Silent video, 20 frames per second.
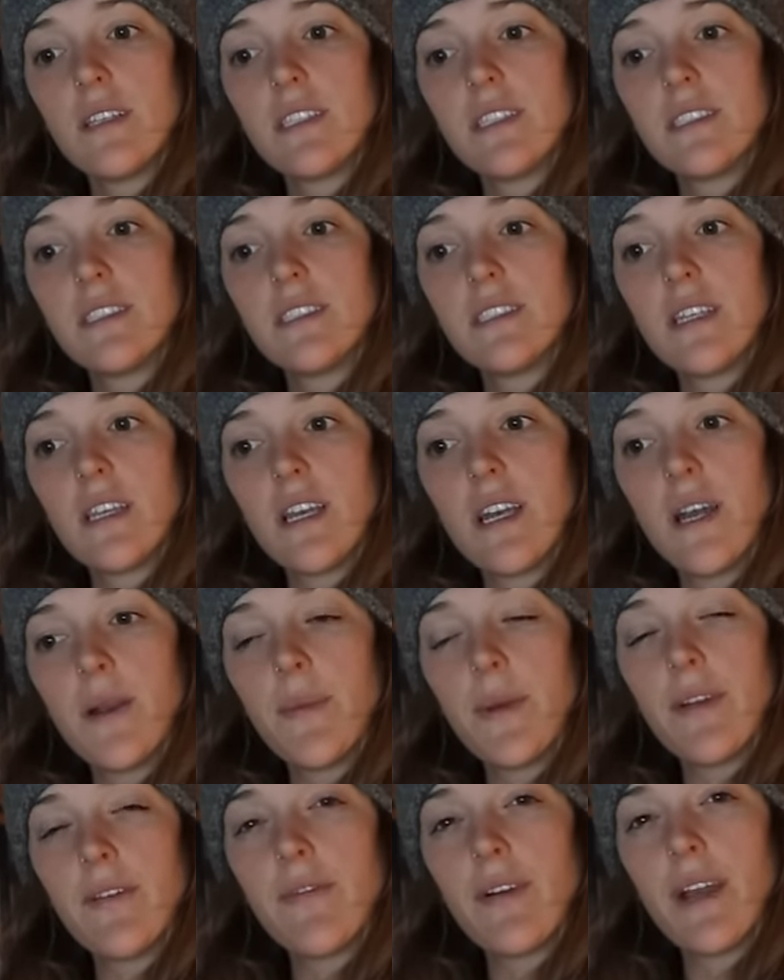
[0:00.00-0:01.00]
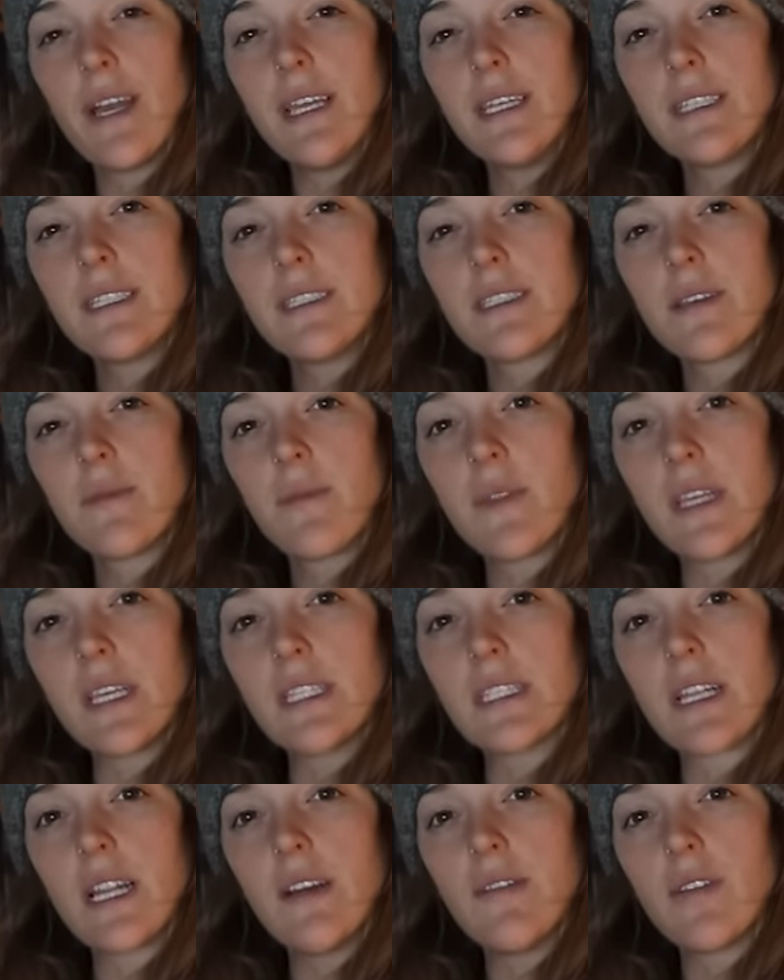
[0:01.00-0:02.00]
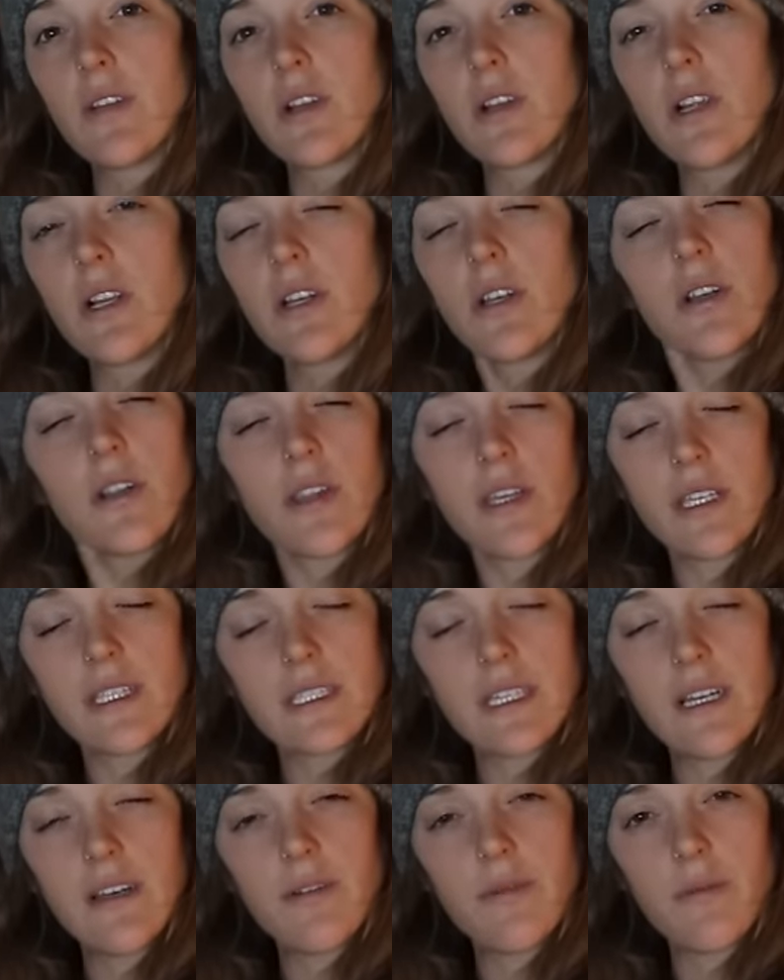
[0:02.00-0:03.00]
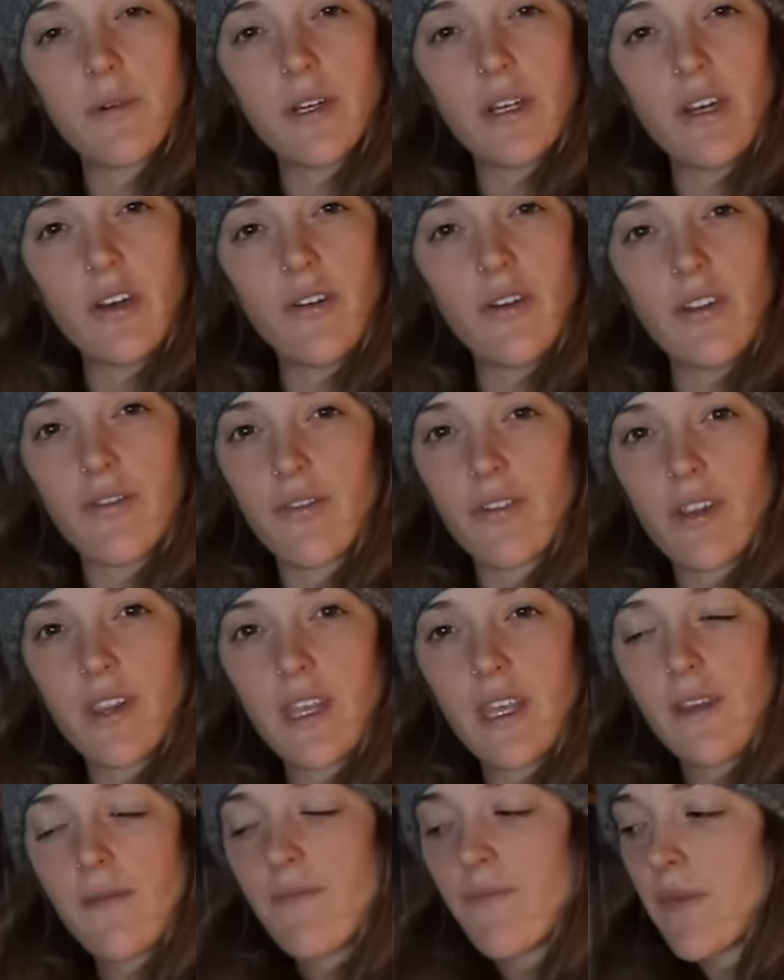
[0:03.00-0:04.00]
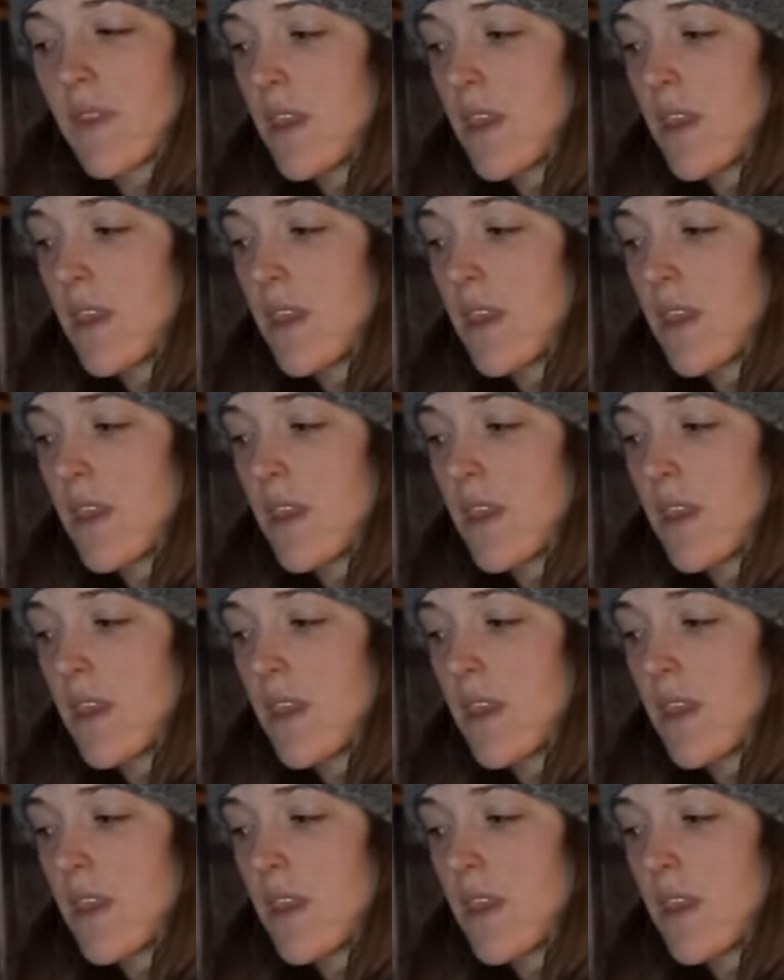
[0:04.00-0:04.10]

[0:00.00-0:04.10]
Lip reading: some advice and some things that I've learned or things that I would want to do differently.